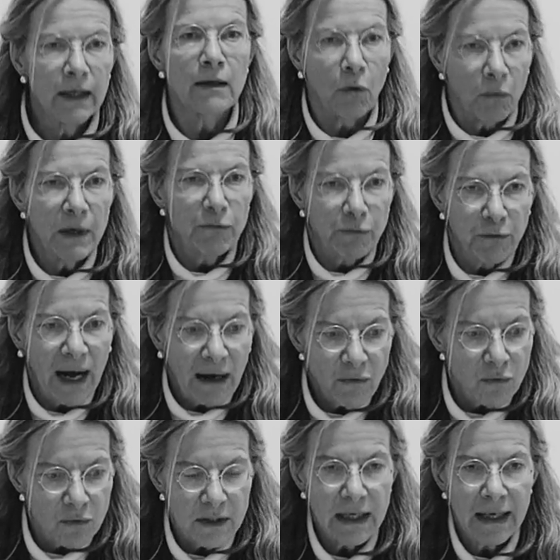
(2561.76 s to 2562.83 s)
We
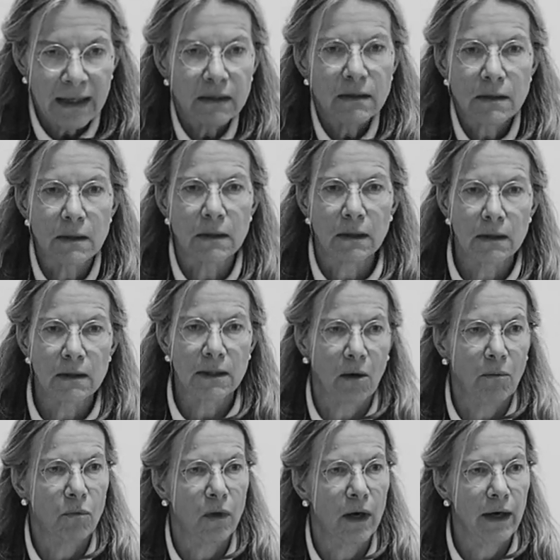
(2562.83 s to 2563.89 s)
found it
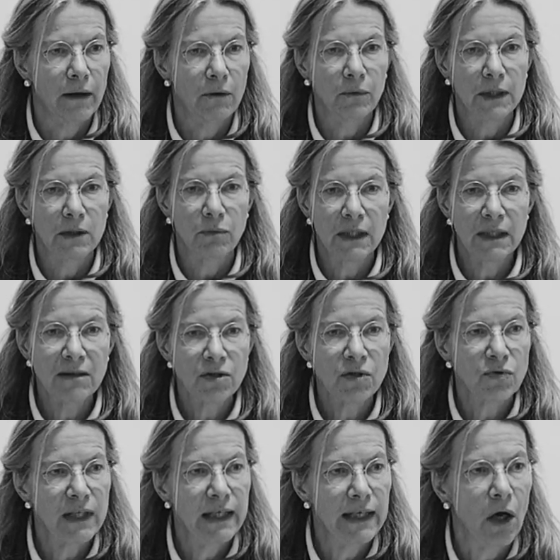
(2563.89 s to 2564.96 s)
somewhere. We didn't
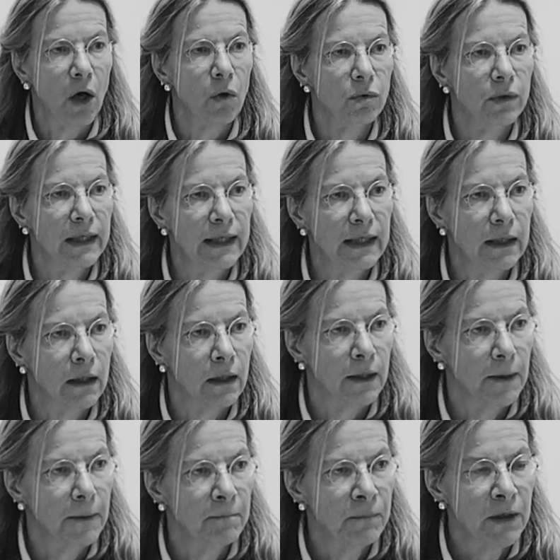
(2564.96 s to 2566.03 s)
really only,
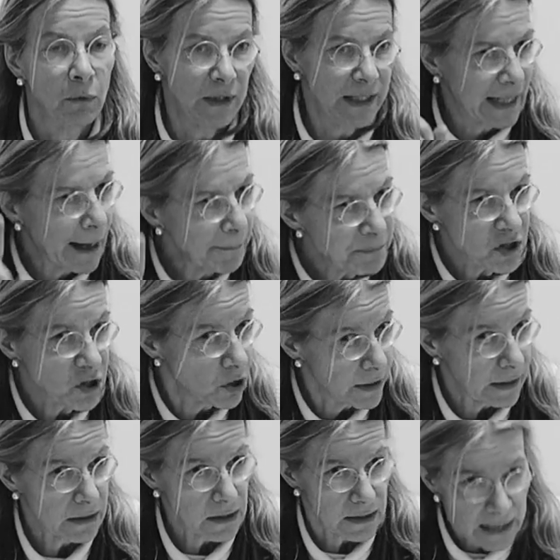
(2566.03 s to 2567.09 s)
we capture
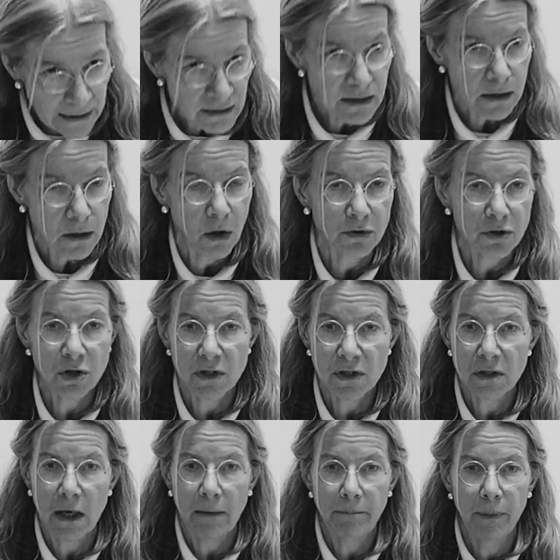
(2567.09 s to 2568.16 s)
it, that's a conscious
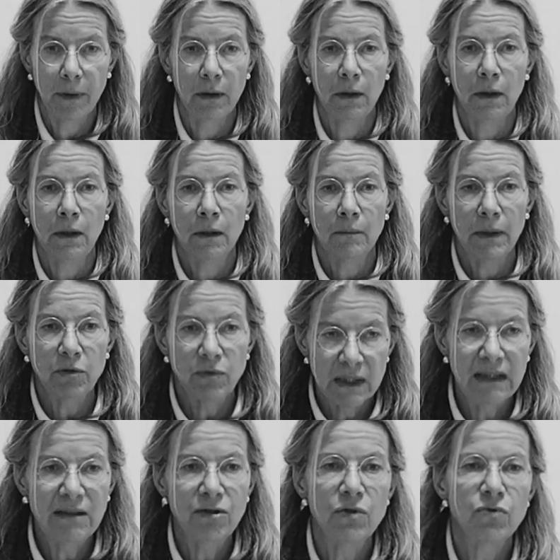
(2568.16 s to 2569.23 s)
step, but we
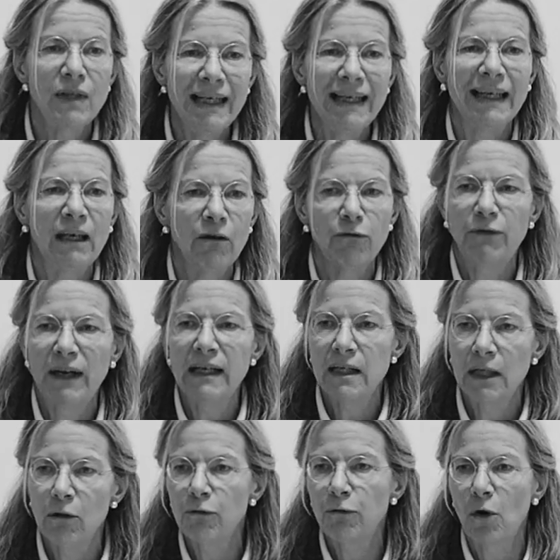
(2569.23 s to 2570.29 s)
didn't really invent
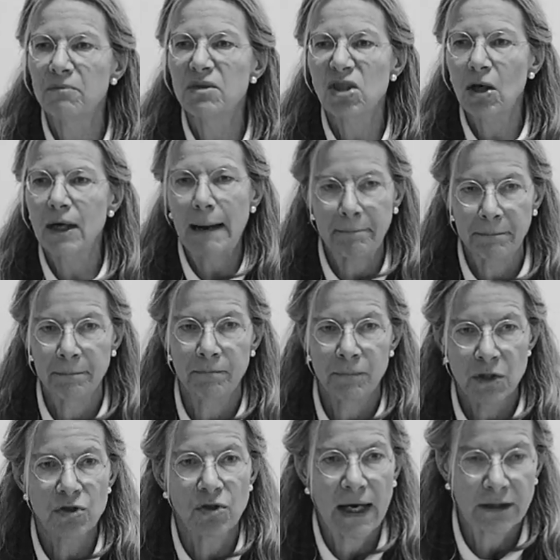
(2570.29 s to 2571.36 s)
it from
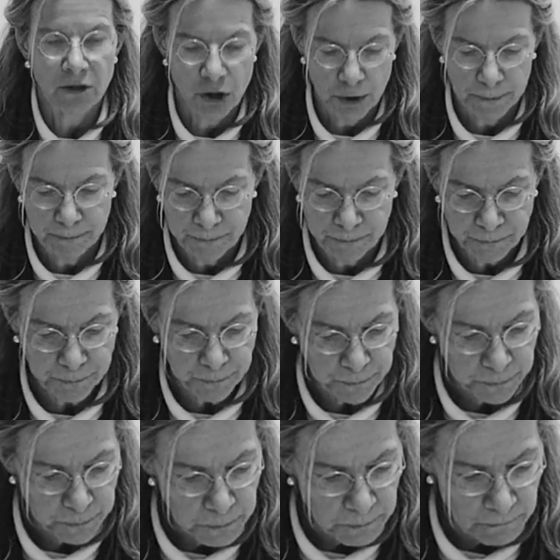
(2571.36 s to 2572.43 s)
scratch.
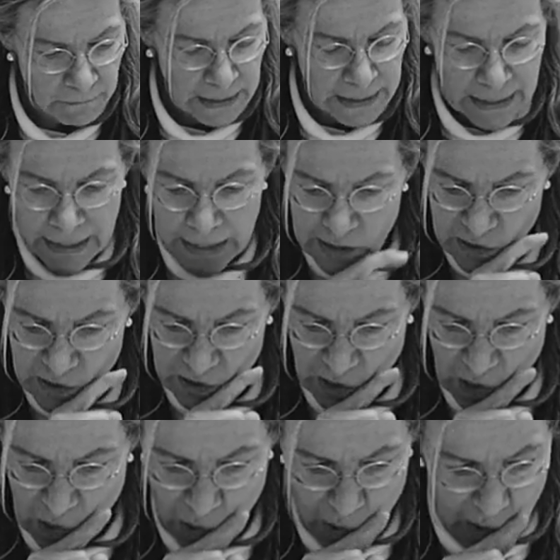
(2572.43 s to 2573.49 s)

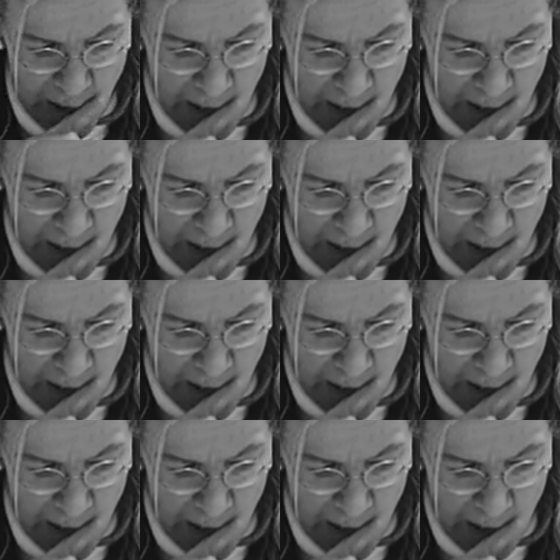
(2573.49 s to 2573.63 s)
So,